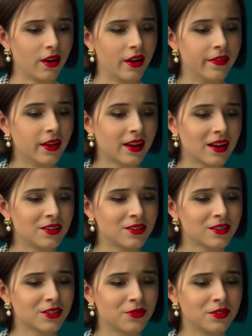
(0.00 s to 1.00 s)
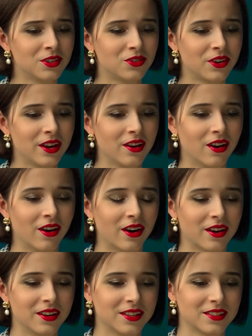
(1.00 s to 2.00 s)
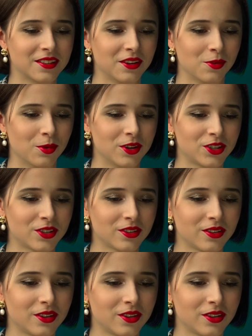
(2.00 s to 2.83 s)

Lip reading: and the candles on the tree are extinguished.